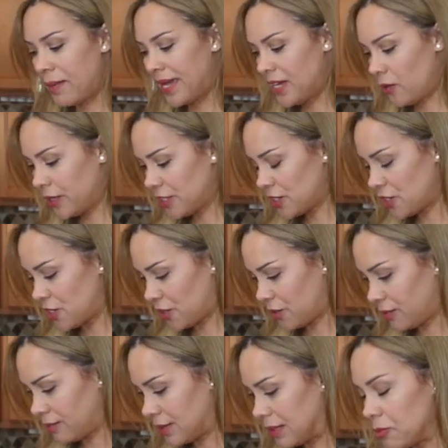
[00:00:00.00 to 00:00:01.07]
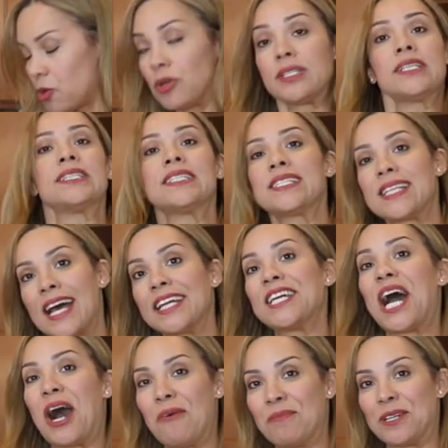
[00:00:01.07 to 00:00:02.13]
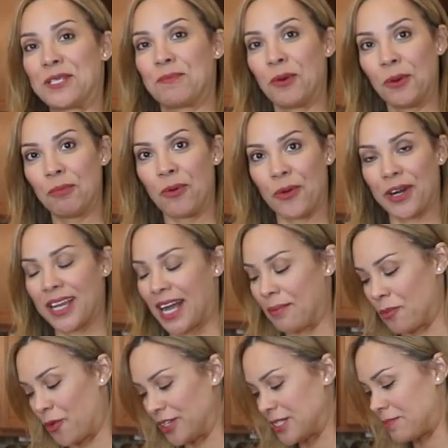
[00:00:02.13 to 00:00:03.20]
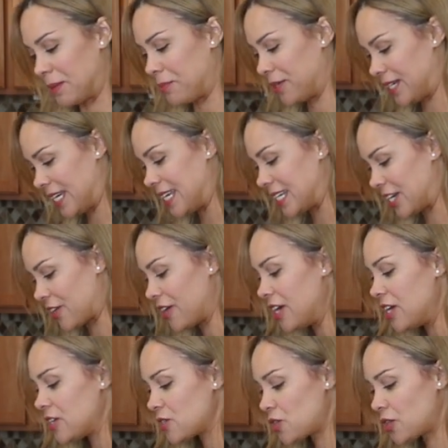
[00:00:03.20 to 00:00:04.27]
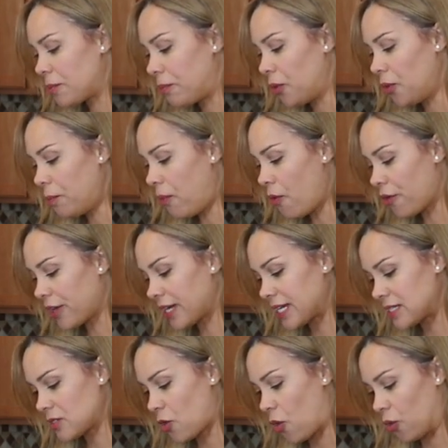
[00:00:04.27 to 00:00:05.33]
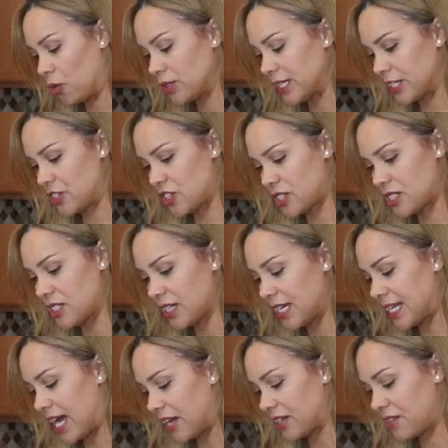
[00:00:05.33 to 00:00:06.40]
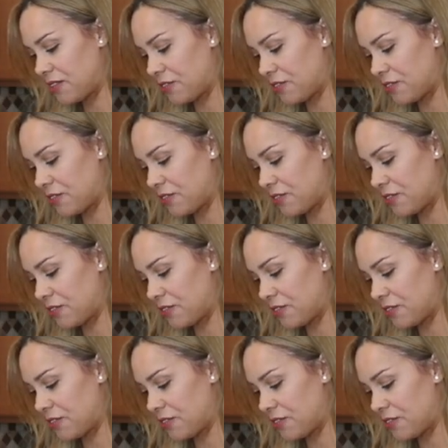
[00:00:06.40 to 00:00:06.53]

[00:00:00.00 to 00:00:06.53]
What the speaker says: I going to do? I'm going to decide how much pulled pork I'm going to be putting in here. So the pulled pork is cold. I just took it out of the